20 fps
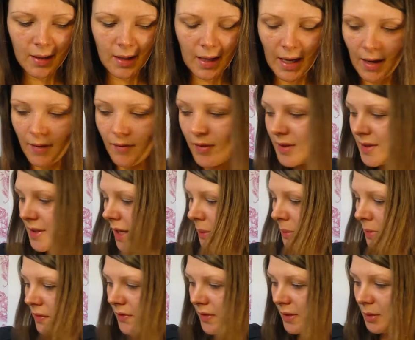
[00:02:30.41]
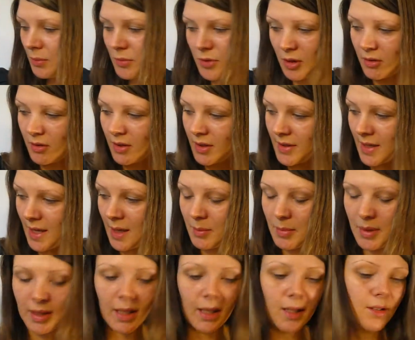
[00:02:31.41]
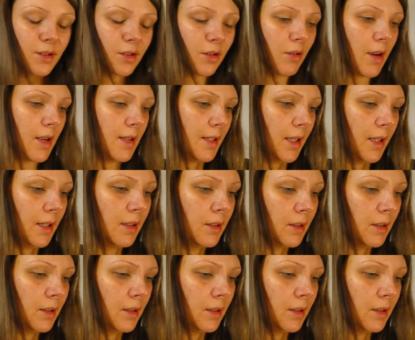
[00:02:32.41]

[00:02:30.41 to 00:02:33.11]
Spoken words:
Every time I film during the day, Millie, it's crazy.